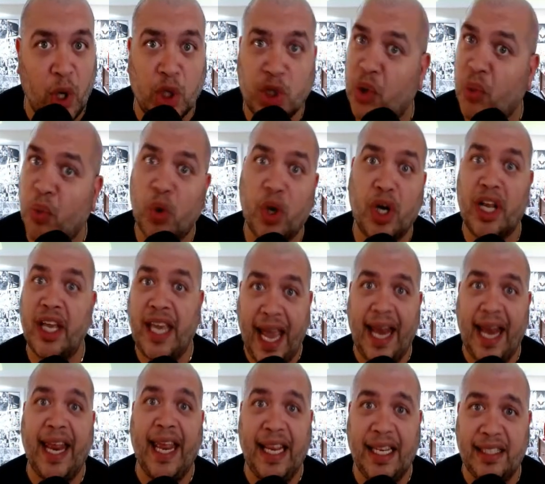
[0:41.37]
and we're going to get
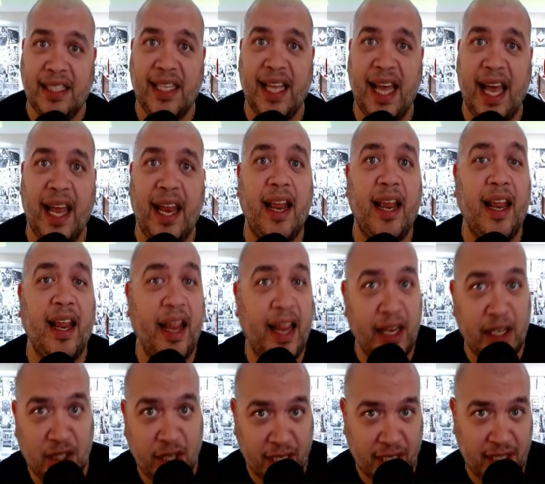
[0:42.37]
into that in
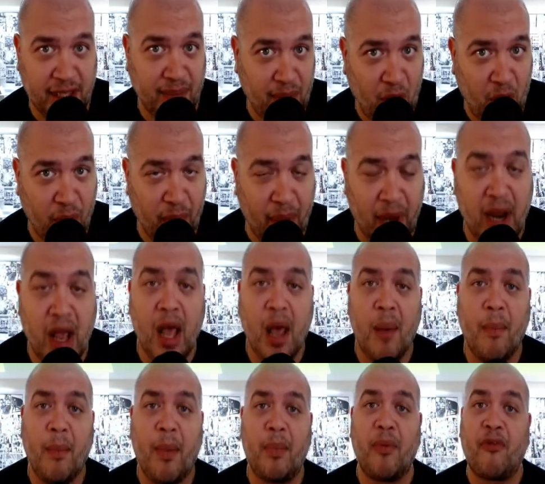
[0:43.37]
just a moment.
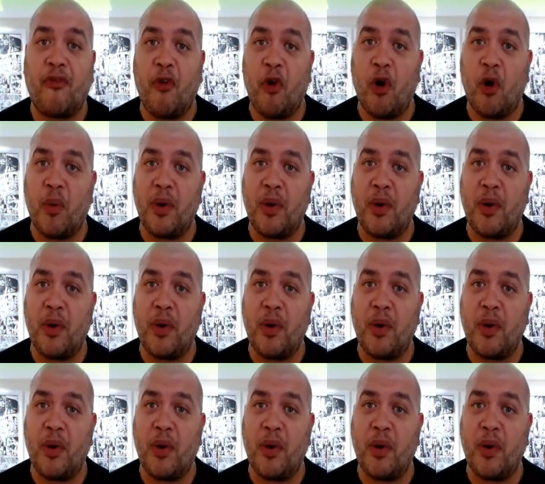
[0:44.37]
But before we